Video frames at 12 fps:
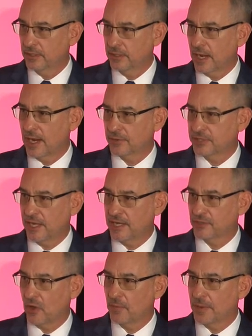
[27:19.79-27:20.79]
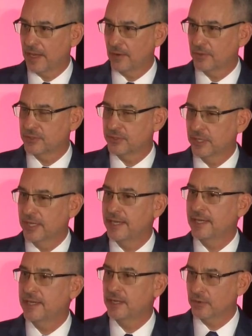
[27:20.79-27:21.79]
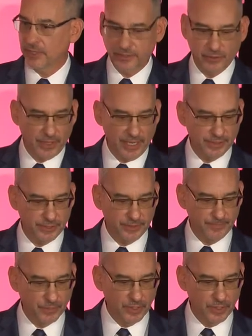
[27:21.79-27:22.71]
Congress has all powers herein granted,